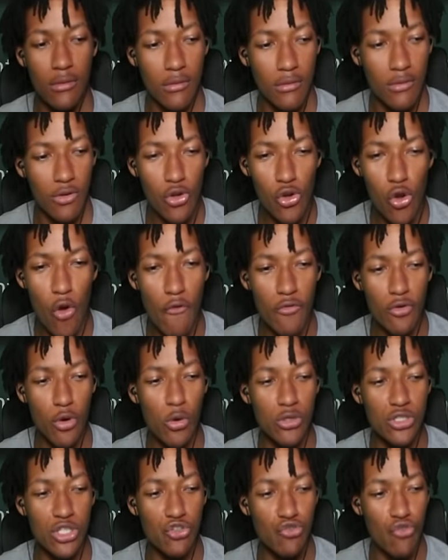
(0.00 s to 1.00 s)
You don't even know
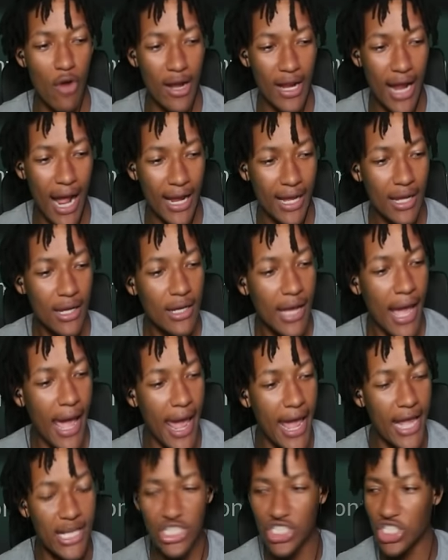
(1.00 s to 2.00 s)
what you're writing. I,
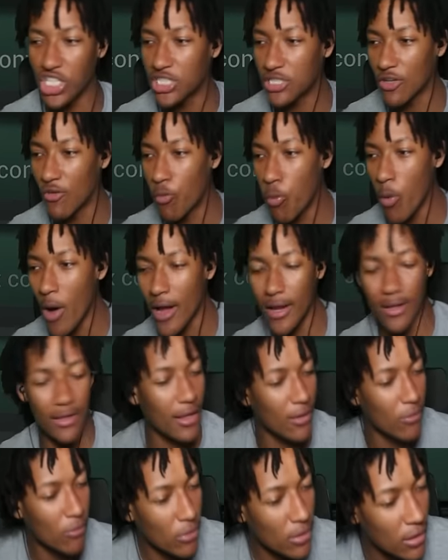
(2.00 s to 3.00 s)
eight sheets of what?
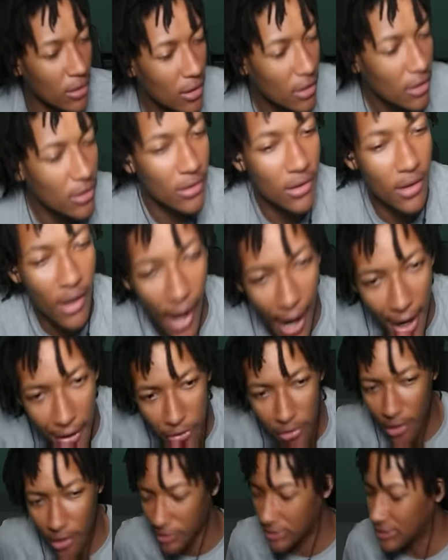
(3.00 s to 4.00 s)
Like, I know
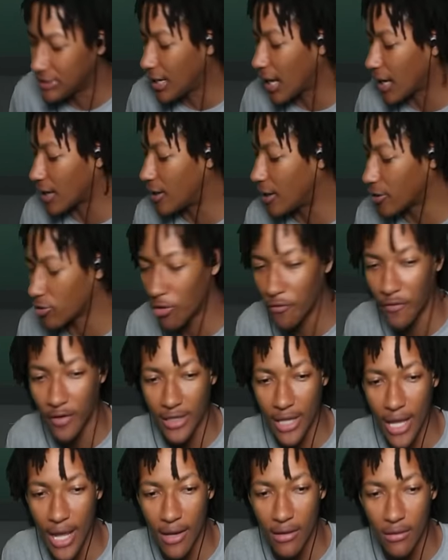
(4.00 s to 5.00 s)
y'all seen that cutoff at
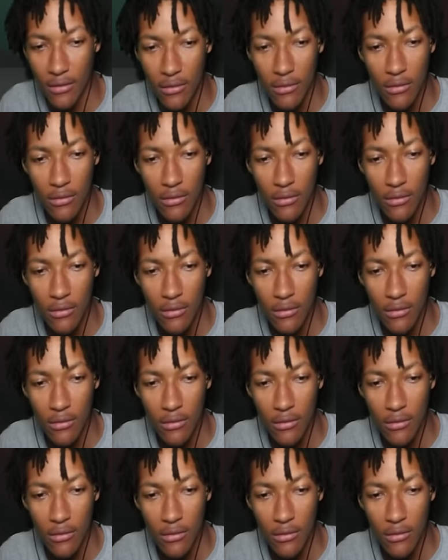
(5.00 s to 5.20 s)
the end.